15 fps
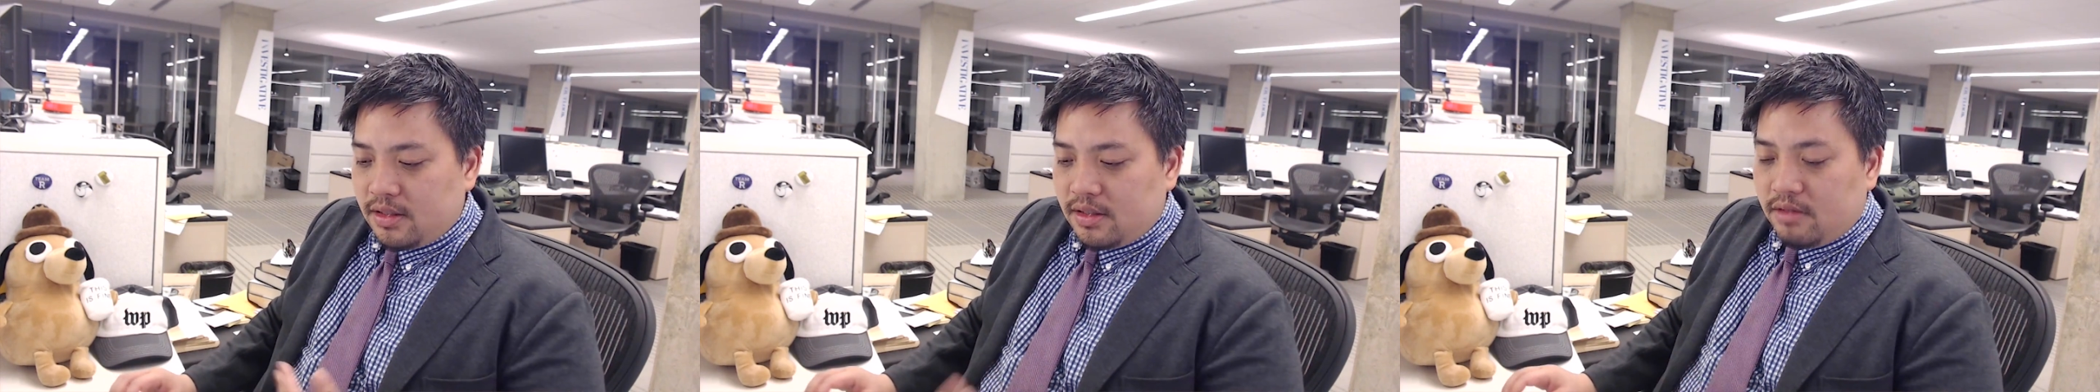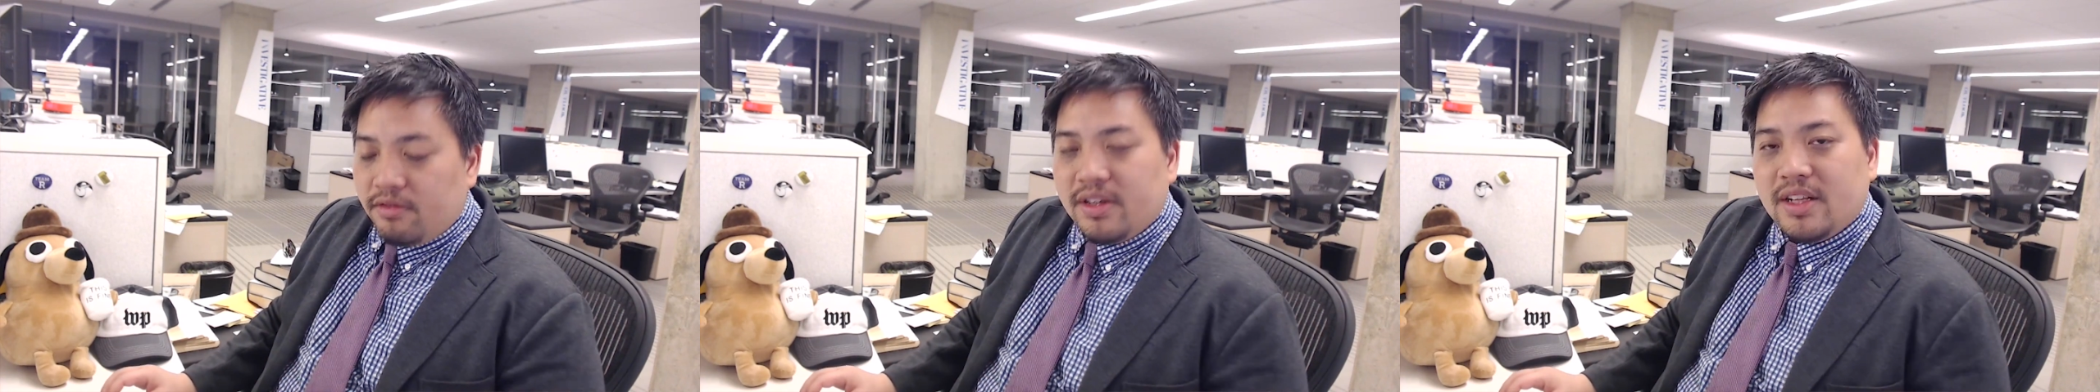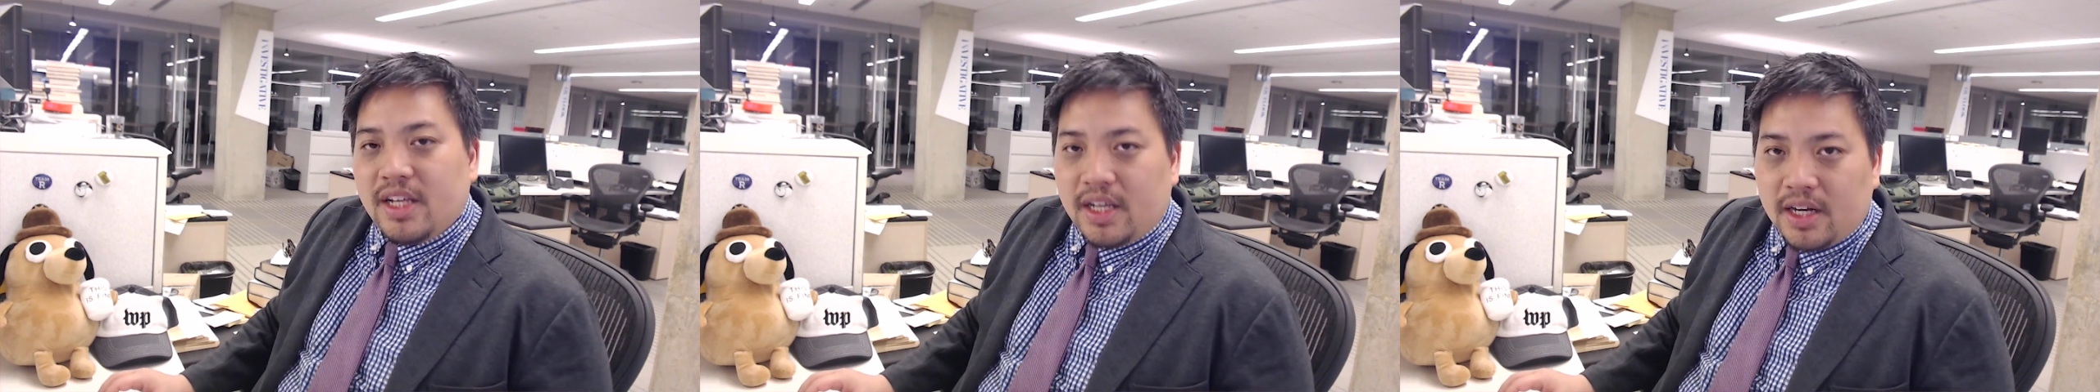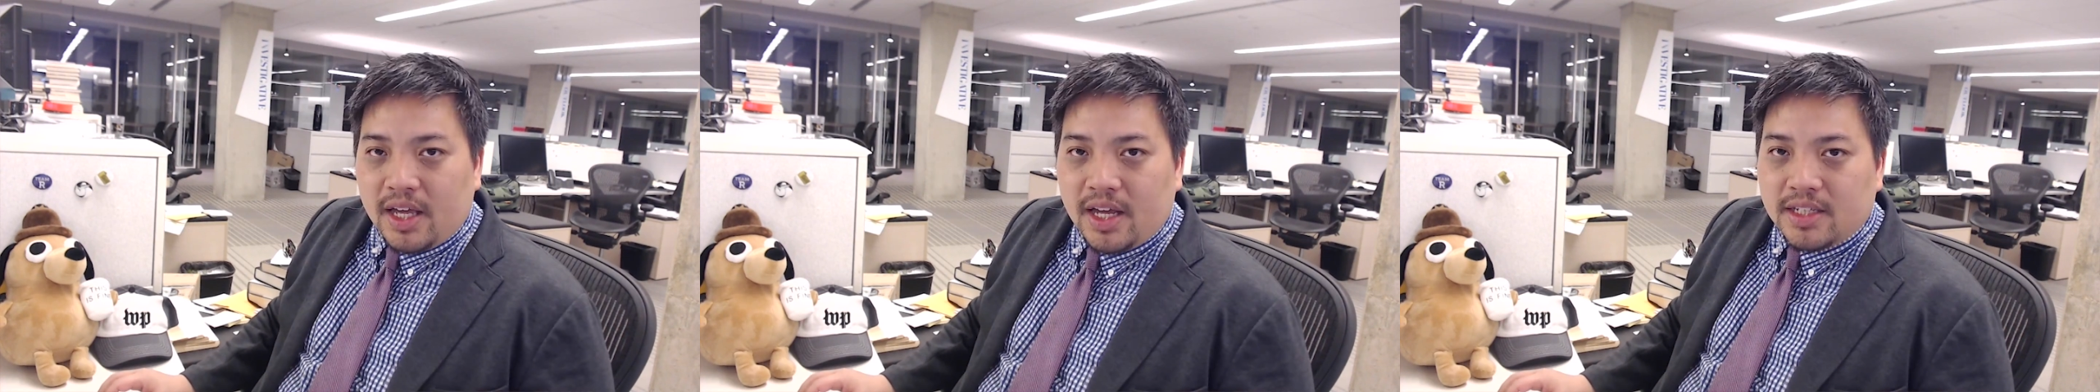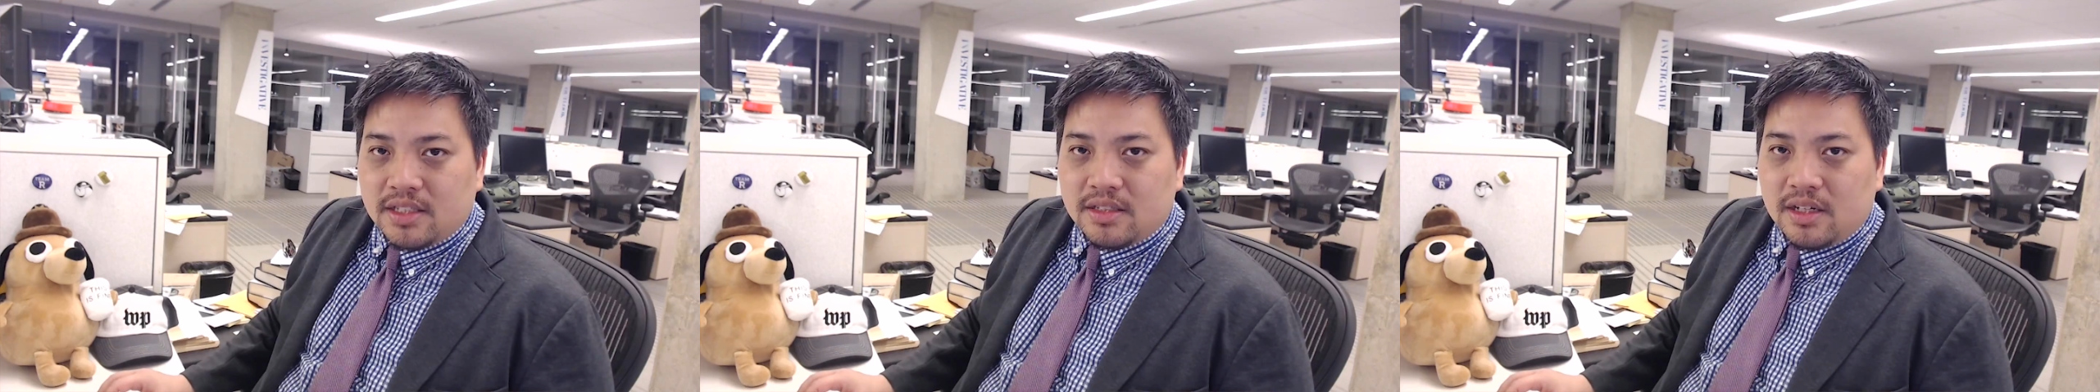really
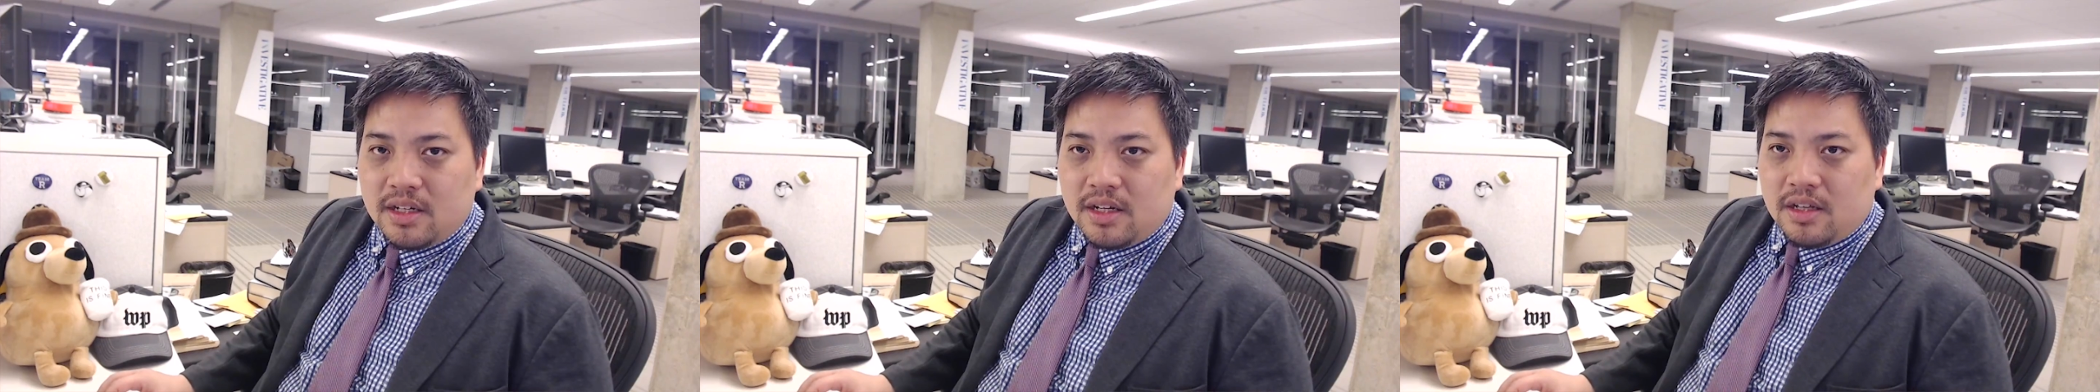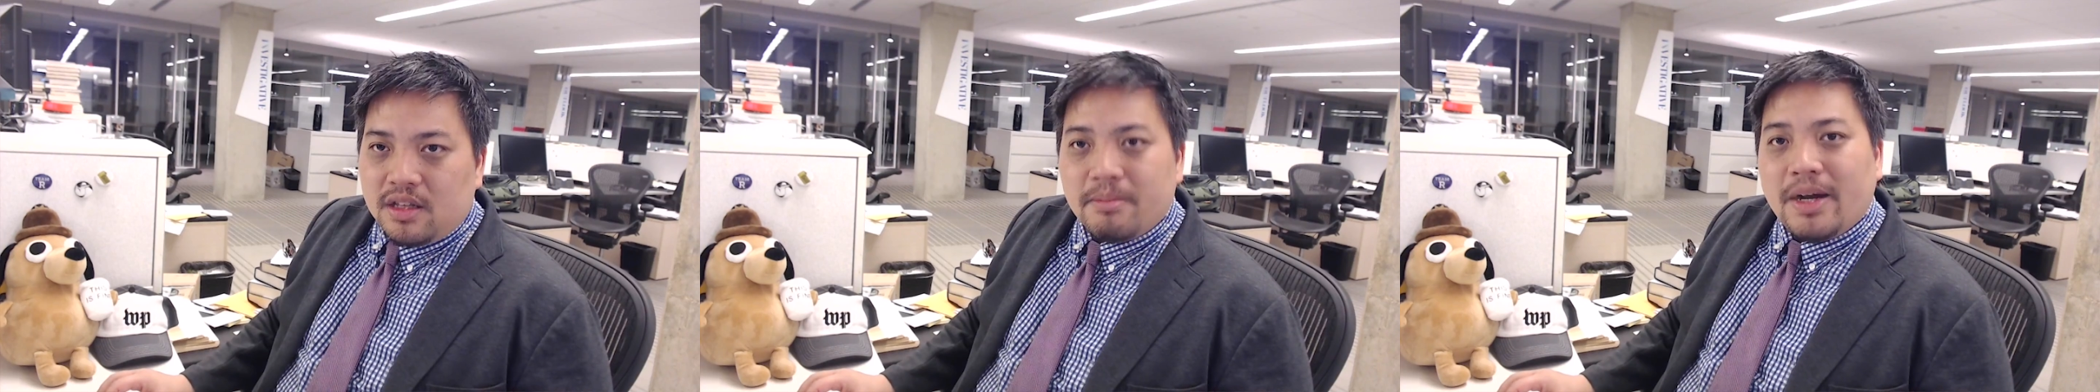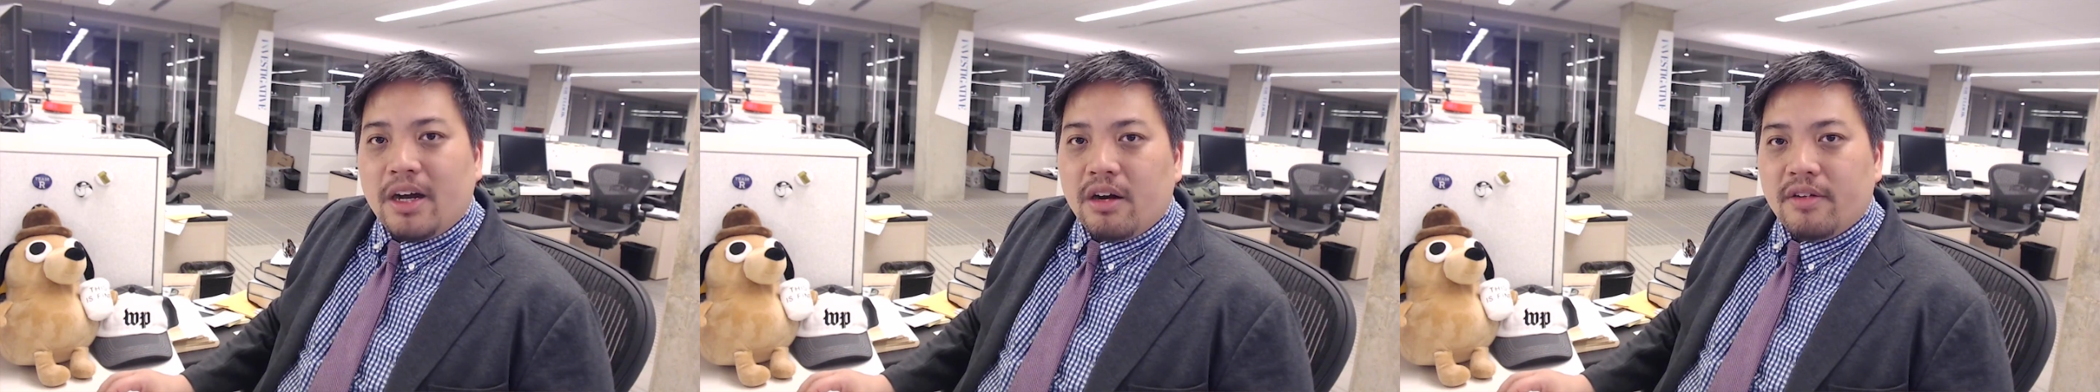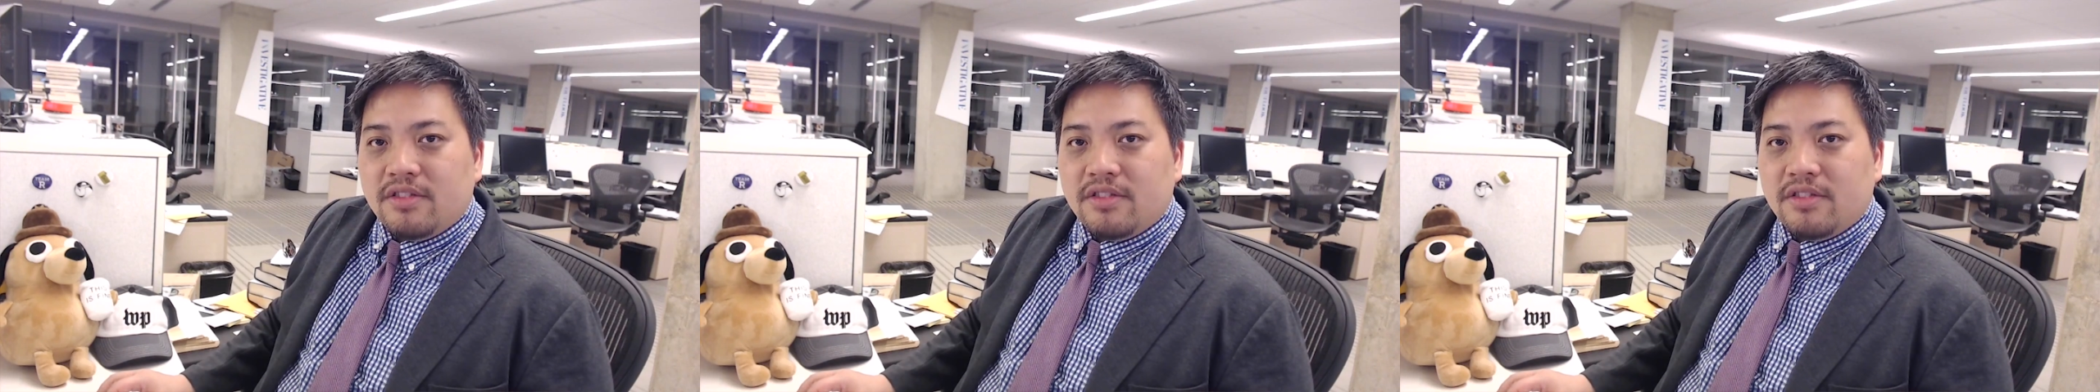enhance the power of